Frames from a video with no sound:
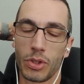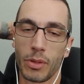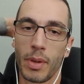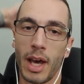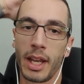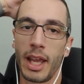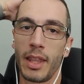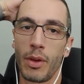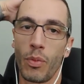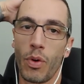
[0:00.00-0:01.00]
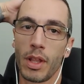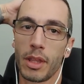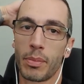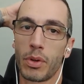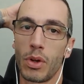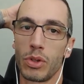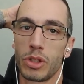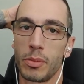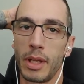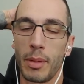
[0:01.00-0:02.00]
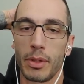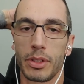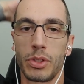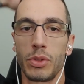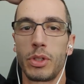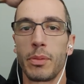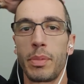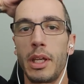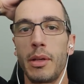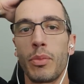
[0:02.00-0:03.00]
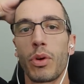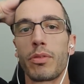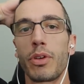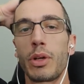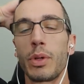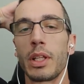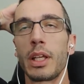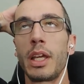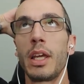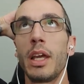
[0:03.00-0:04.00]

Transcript: on your body and they want the pros to be able to compete more frequently.